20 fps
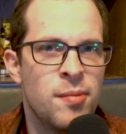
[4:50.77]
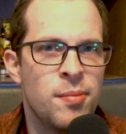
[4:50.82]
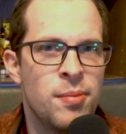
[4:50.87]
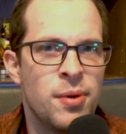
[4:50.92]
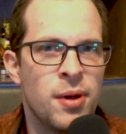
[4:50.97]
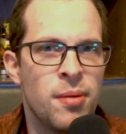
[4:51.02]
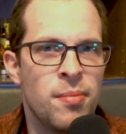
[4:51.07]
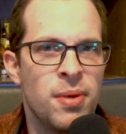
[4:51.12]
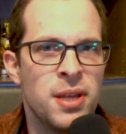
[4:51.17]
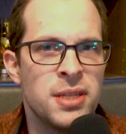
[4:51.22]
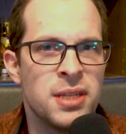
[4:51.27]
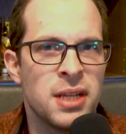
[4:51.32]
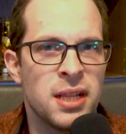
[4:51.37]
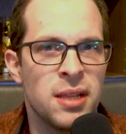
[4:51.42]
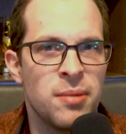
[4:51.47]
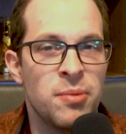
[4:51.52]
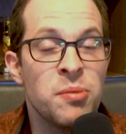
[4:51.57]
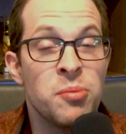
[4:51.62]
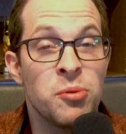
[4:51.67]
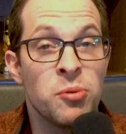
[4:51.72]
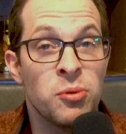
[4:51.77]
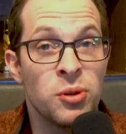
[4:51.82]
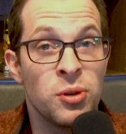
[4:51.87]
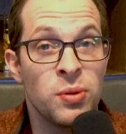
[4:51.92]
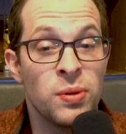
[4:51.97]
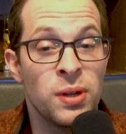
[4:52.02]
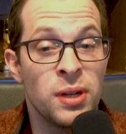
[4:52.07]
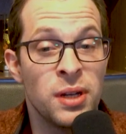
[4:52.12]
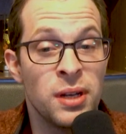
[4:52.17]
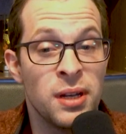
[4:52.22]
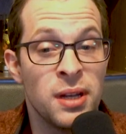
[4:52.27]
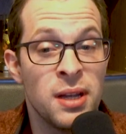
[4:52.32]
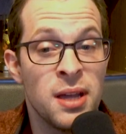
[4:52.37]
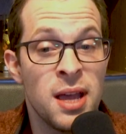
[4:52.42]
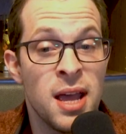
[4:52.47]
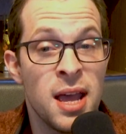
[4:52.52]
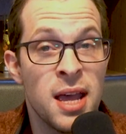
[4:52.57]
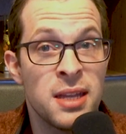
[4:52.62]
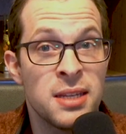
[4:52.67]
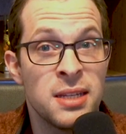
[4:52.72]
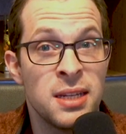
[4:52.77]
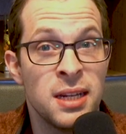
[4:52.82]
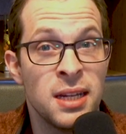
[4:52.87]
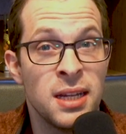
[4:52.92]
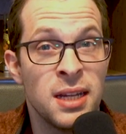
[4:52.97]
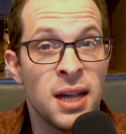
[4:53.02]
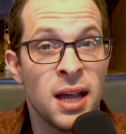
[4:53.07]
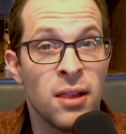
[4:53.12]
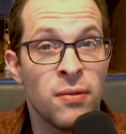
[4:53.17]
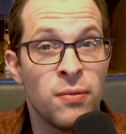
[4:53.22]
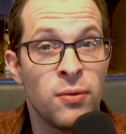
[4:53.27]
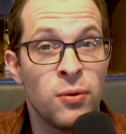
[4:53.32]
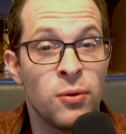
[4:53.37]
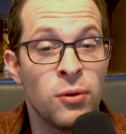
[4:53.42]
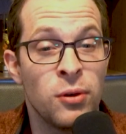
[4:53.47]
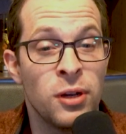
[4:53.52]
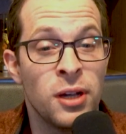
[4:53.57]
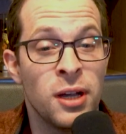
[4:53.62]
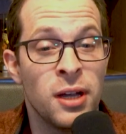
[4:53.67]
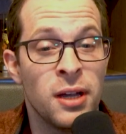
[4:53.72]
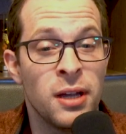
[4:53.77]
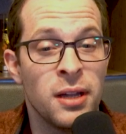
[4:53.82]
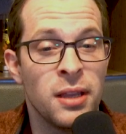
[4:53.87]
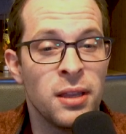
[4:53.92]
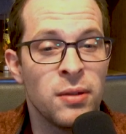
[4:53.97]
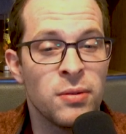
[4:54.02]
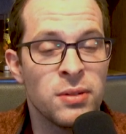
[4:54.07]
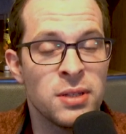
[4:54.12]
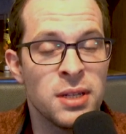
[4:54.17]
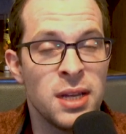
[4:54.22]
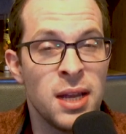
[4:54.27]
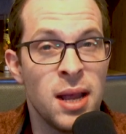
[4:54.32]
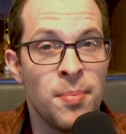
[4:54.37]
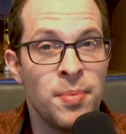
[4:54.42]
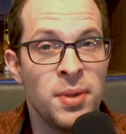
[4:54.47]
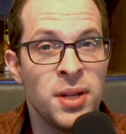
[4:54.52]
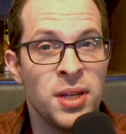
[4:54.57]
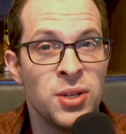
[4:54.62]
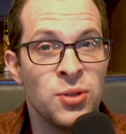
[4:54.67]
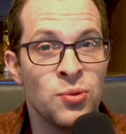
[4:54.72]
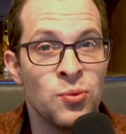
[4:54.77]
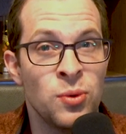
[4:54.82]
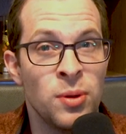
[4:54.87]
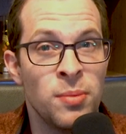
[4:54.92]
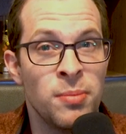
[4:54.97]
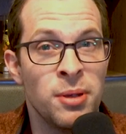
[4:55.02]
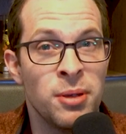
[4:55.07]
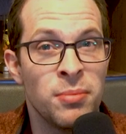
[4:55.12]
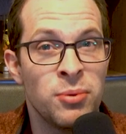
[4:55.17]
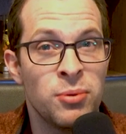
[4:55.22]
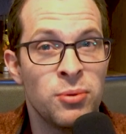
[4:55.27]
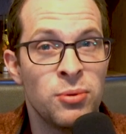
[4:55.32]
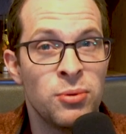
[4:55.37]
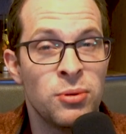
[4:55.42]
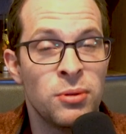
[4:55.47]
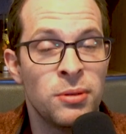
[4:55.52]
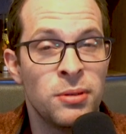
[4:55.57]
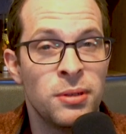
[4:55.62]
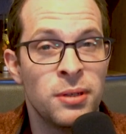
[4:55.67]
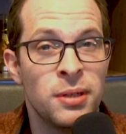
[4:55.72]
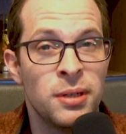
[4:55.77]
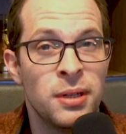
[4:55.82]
But basically people were doing acid in California and there was an empty swimming pool